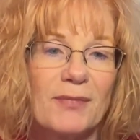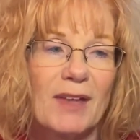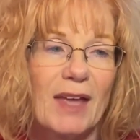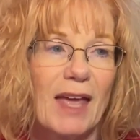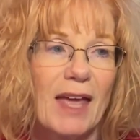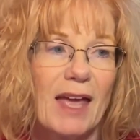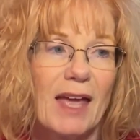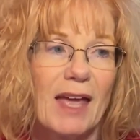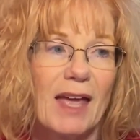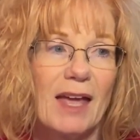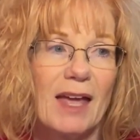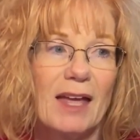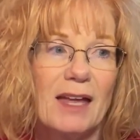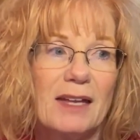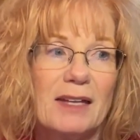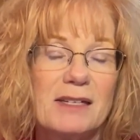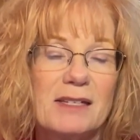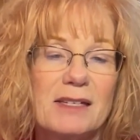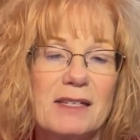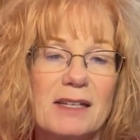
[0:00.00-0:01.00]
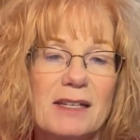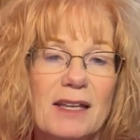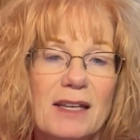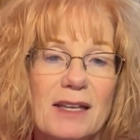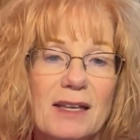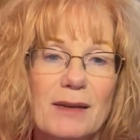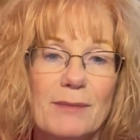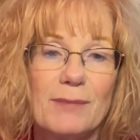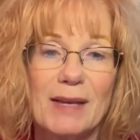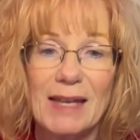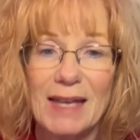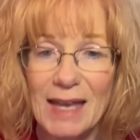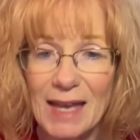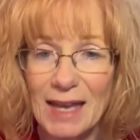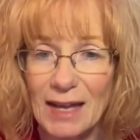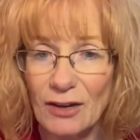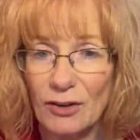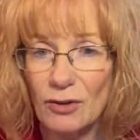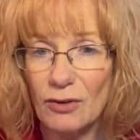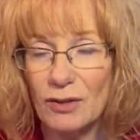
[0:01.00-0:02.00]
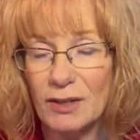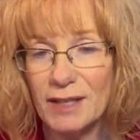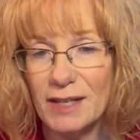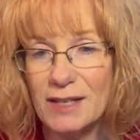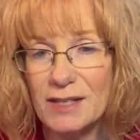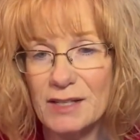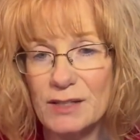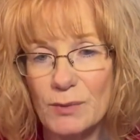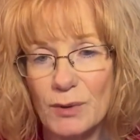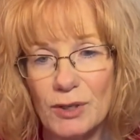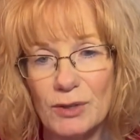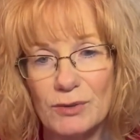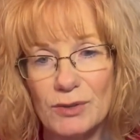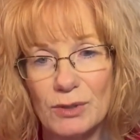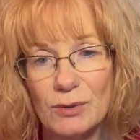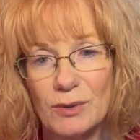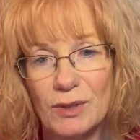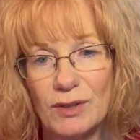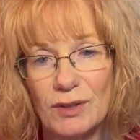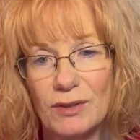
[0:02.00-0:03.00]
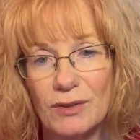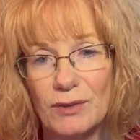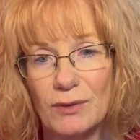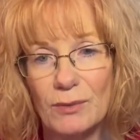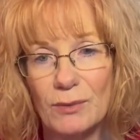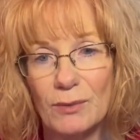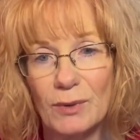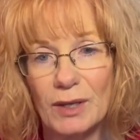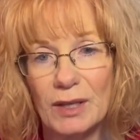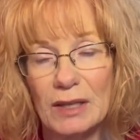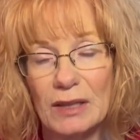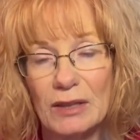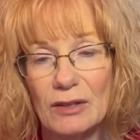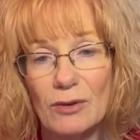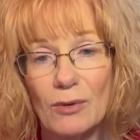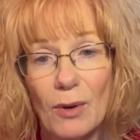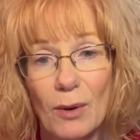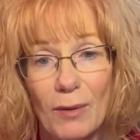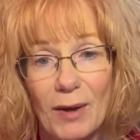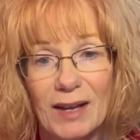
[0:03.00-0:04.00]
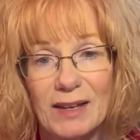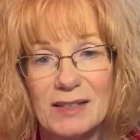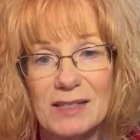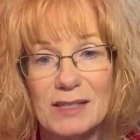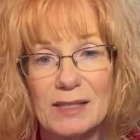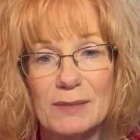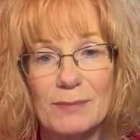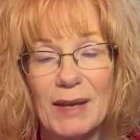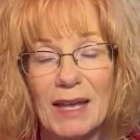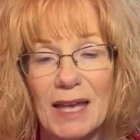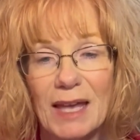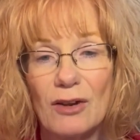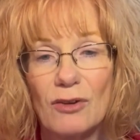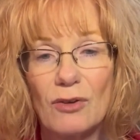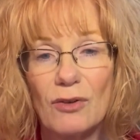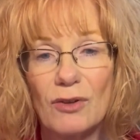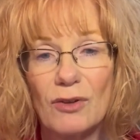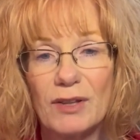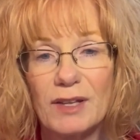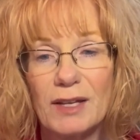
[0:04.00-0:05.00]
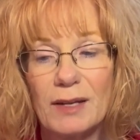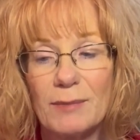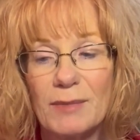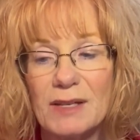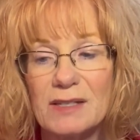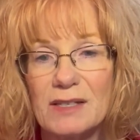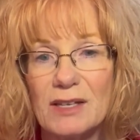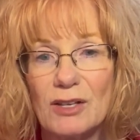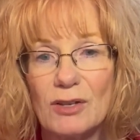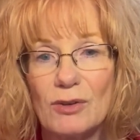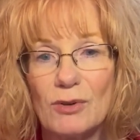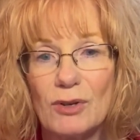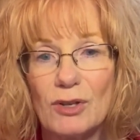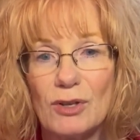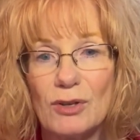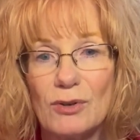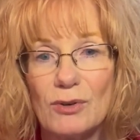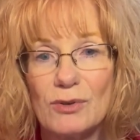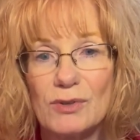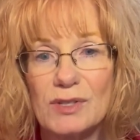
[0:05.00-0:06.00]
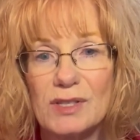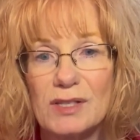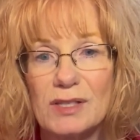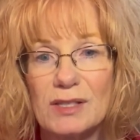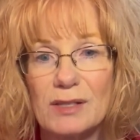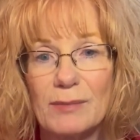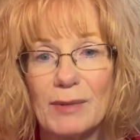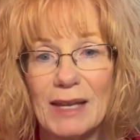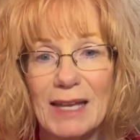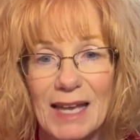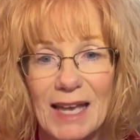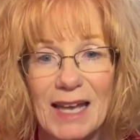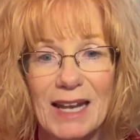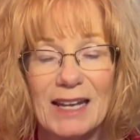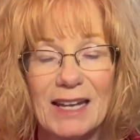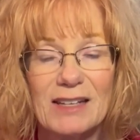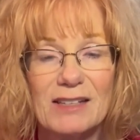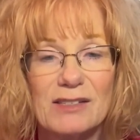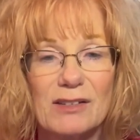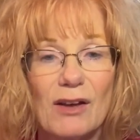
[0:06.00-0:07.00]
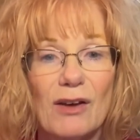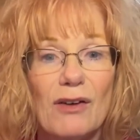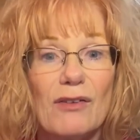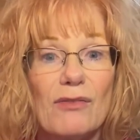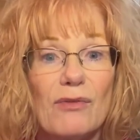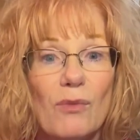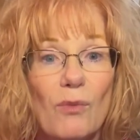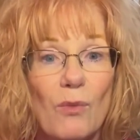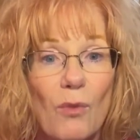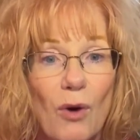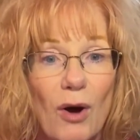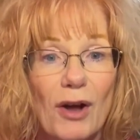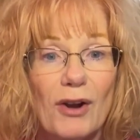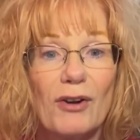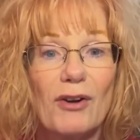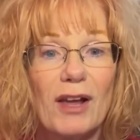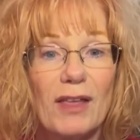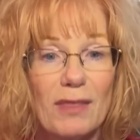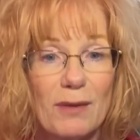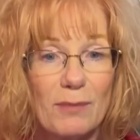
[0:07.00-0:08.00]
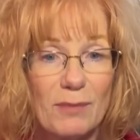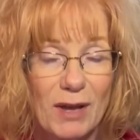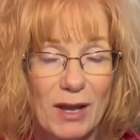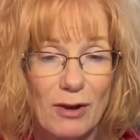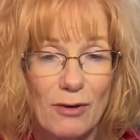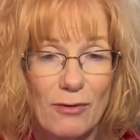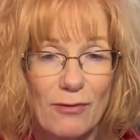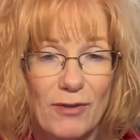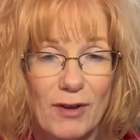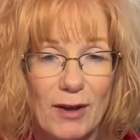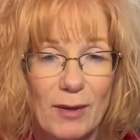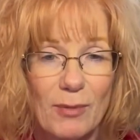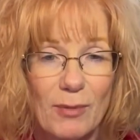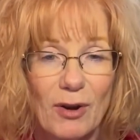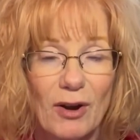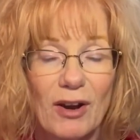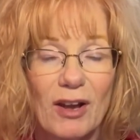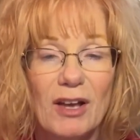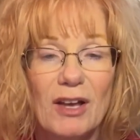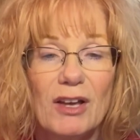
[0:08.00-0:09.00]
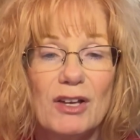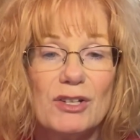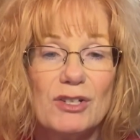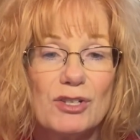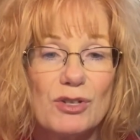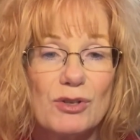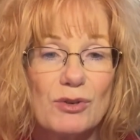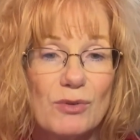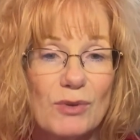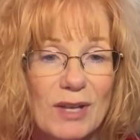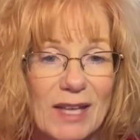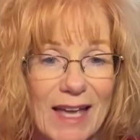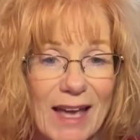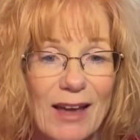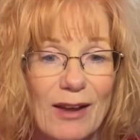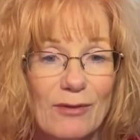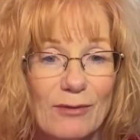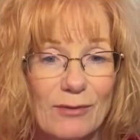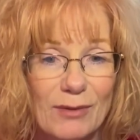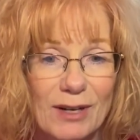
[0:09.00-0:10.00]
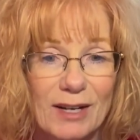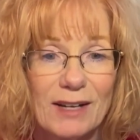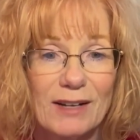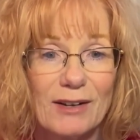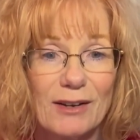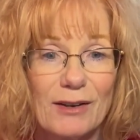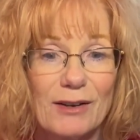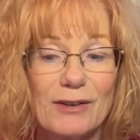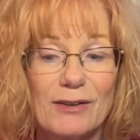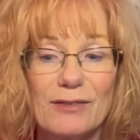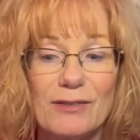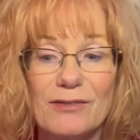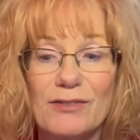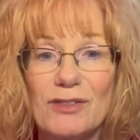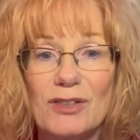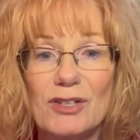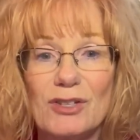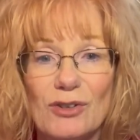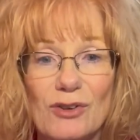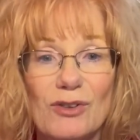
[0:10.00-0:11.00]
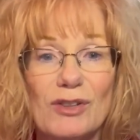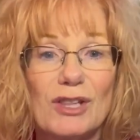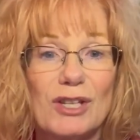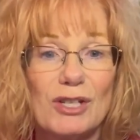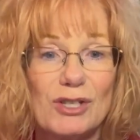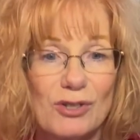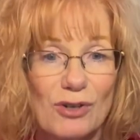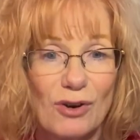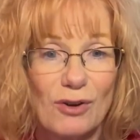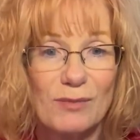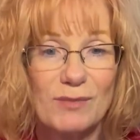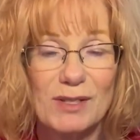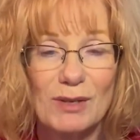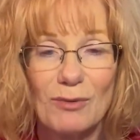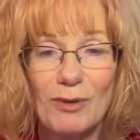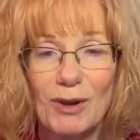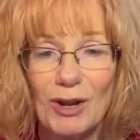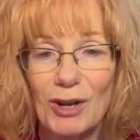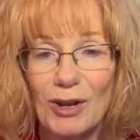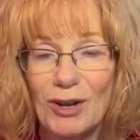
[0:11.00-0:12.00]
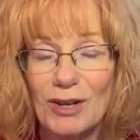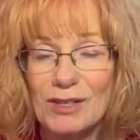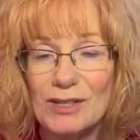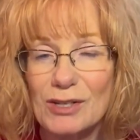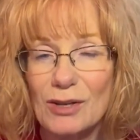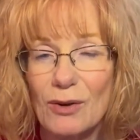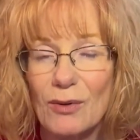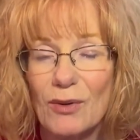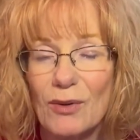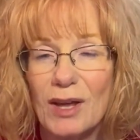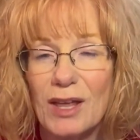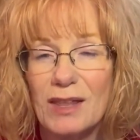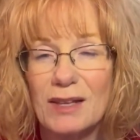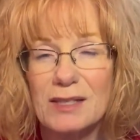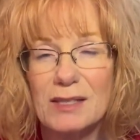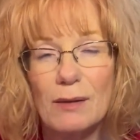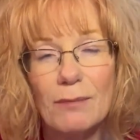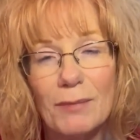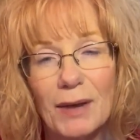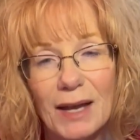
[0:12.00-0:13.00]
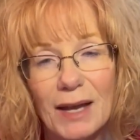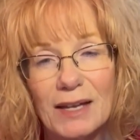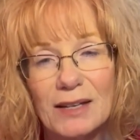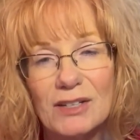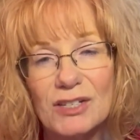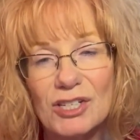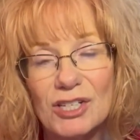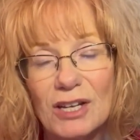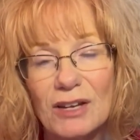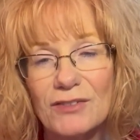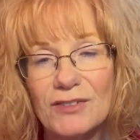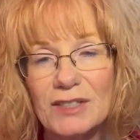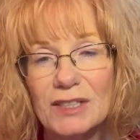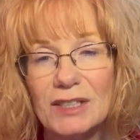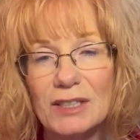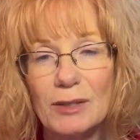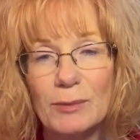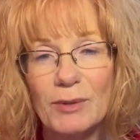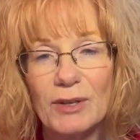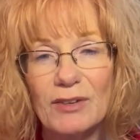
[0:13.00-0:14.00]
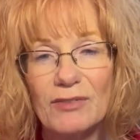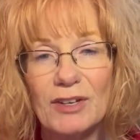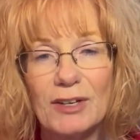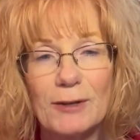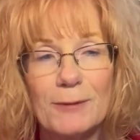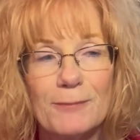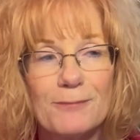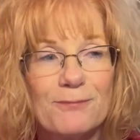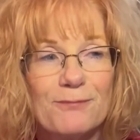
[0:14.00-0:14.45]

And mechanical cleaning is what you do with Norwex. Mechanical cleaning means that you use the mechanics of water and the microfiber to get rid of the dirt and the germs and whatnot. So it's a mind shift, a little bit of a,